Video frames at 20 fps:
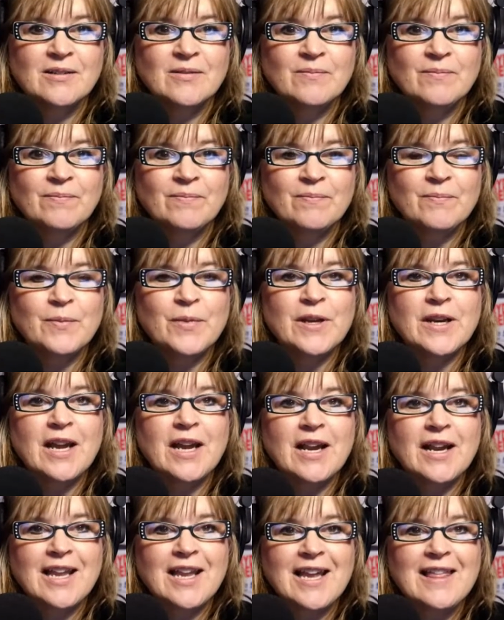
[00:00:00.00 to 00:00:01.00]
But
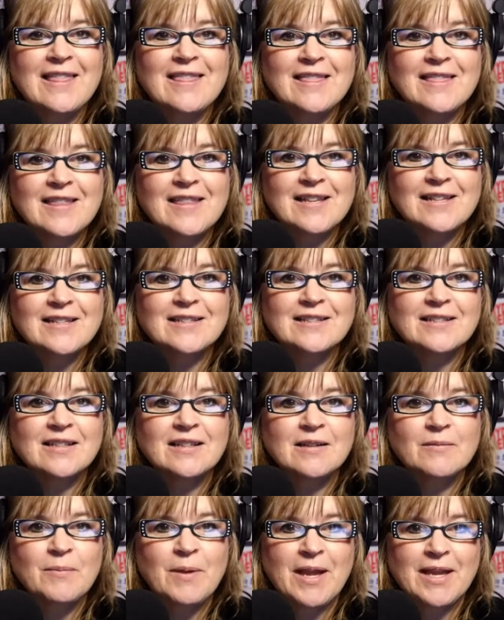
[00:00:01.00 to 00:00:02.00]
again, this
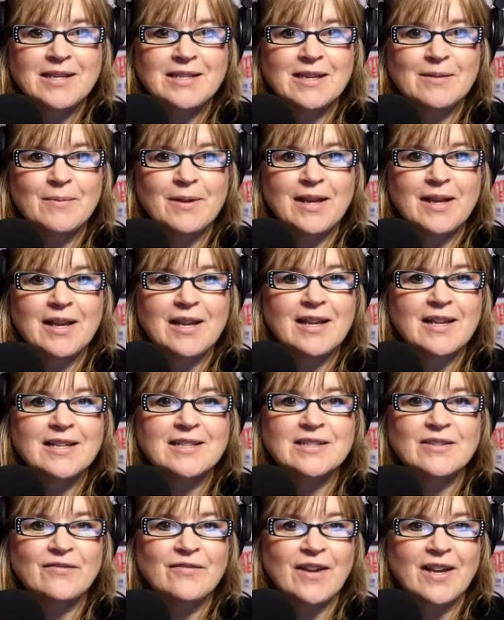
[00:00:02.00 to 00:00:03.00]
pandemic is
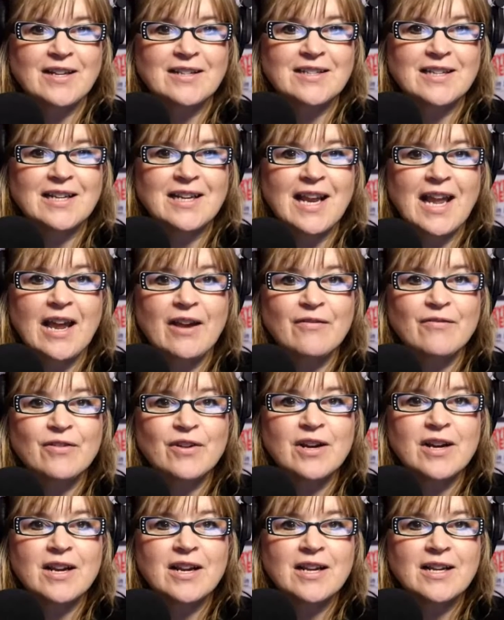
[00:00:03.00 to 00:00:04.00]
affecting
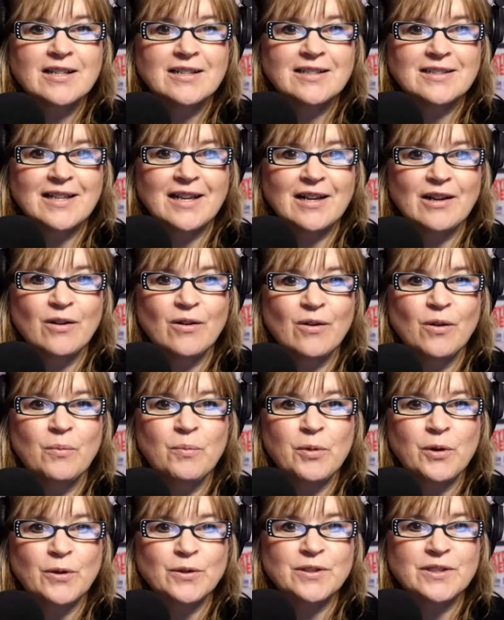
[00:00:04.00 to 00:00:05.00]
every single
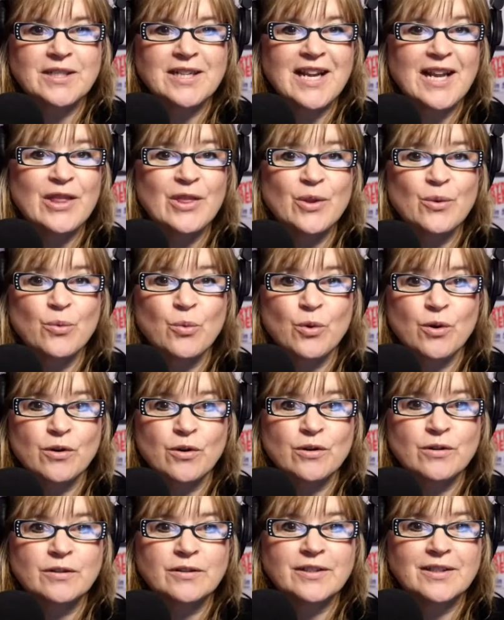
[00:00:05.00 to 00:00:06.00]
person in the
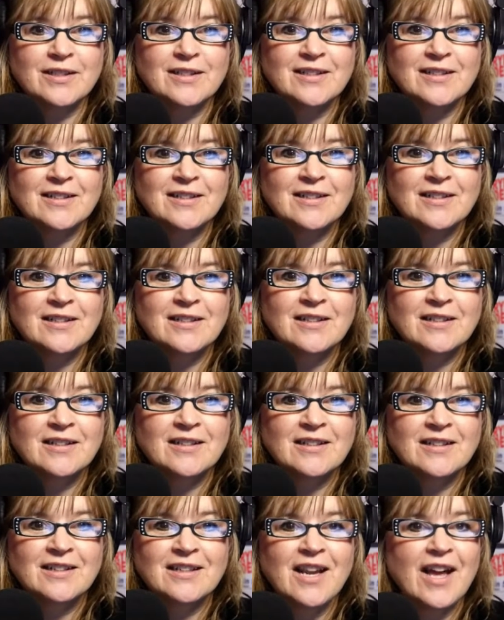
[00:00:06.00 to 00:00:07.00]
world,
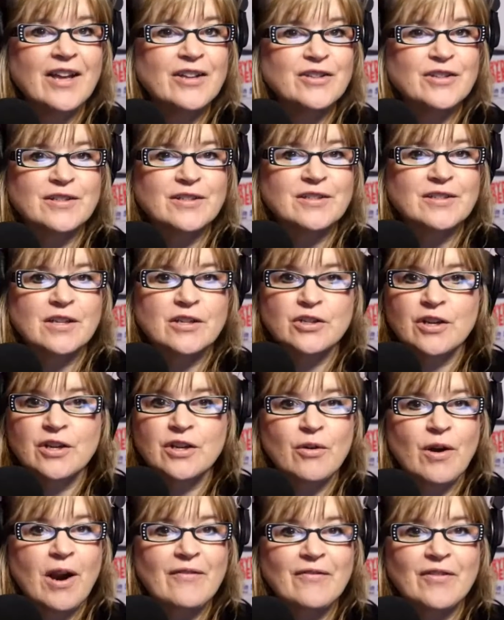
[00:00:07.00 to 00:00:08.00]
not just a
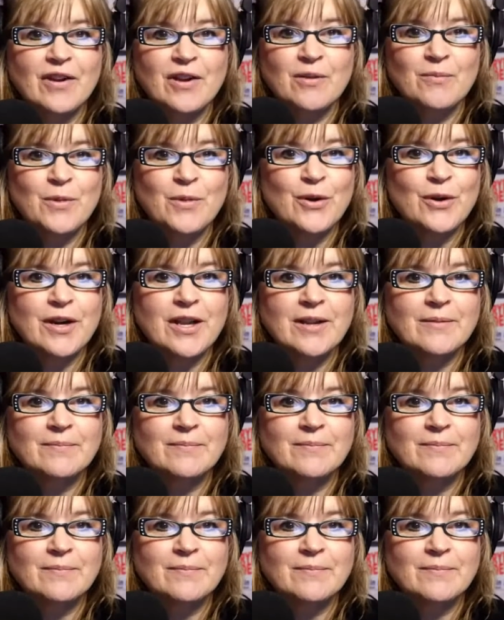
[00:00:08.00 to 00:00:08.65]
geographic community.